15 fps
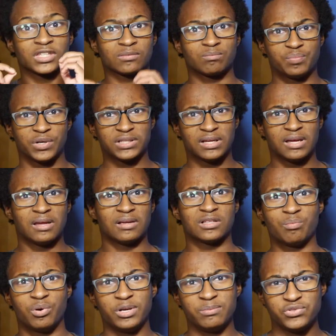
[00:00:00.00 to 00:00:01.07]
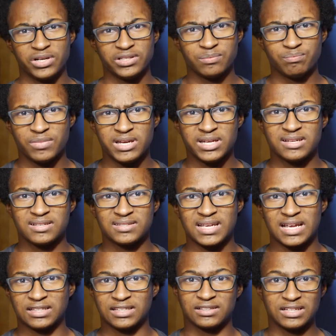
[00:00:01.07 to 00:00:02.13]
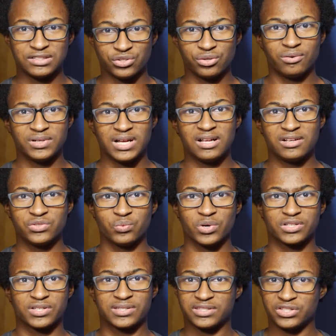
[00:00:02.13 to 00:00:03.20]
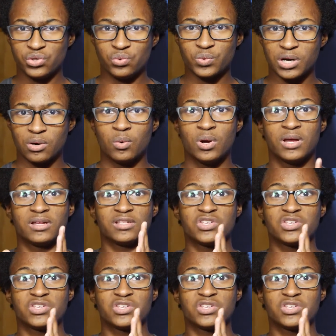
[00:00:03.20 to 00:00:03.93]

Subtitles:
But the point I'm trying to make is that the Electoral College works too well,